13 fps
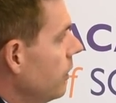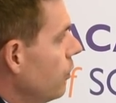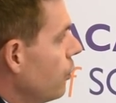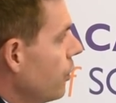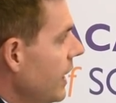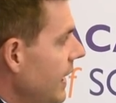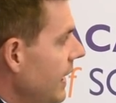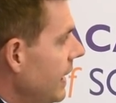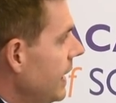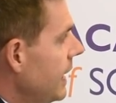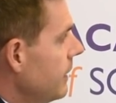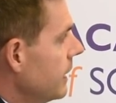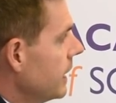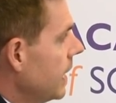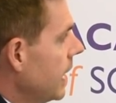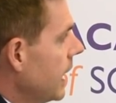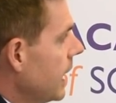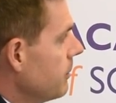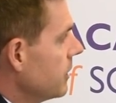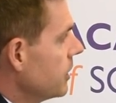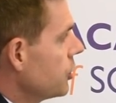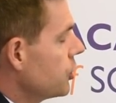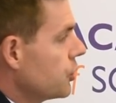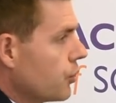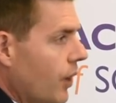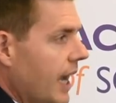really
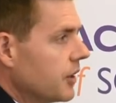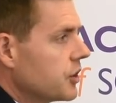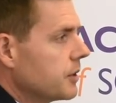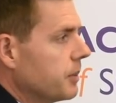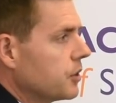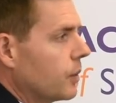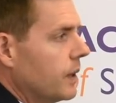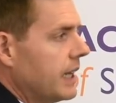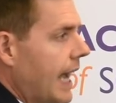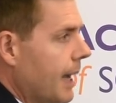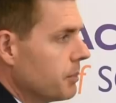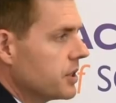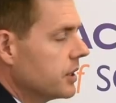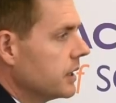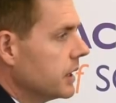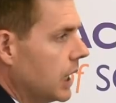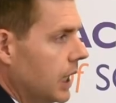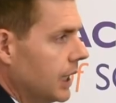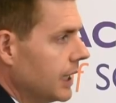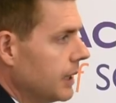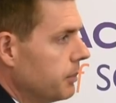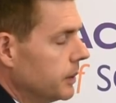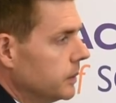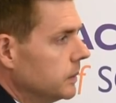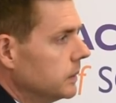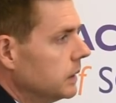stretched between Hampstead and
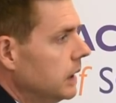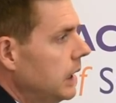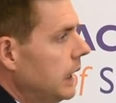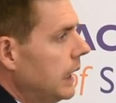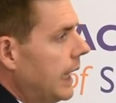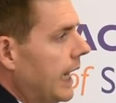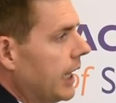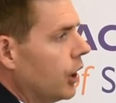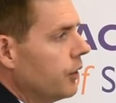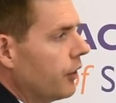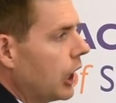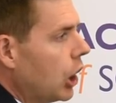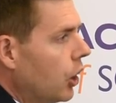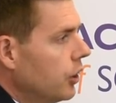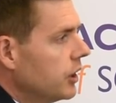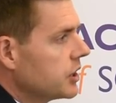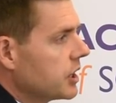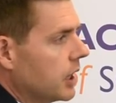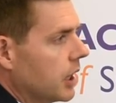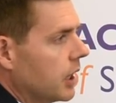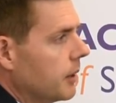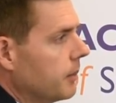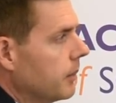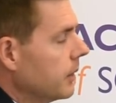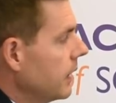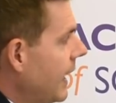Hartlepool, and over the longer
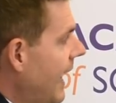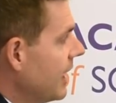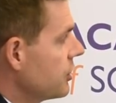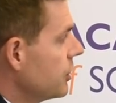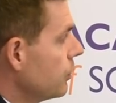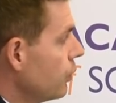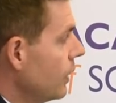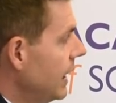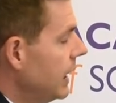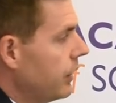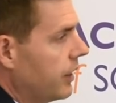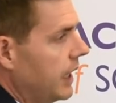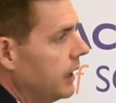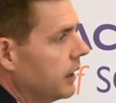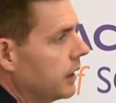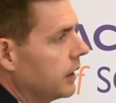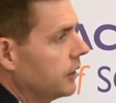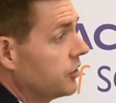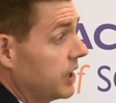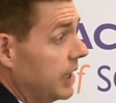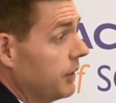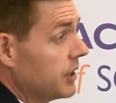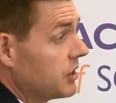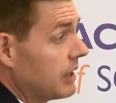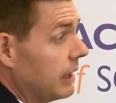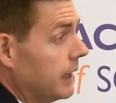term has to really think
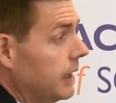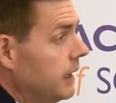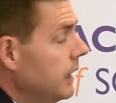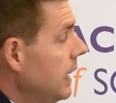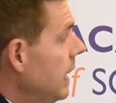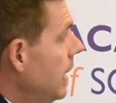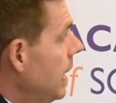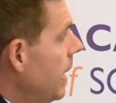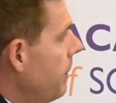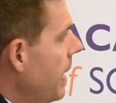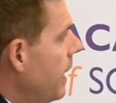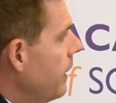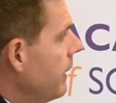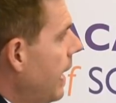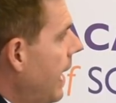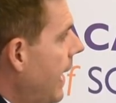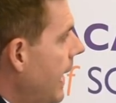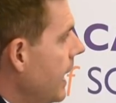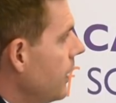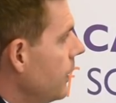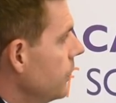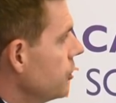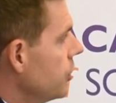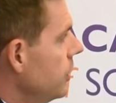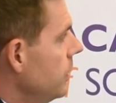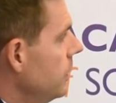seriously about how
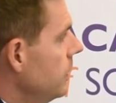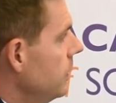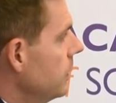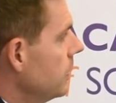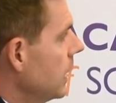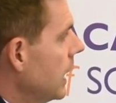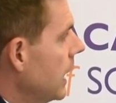to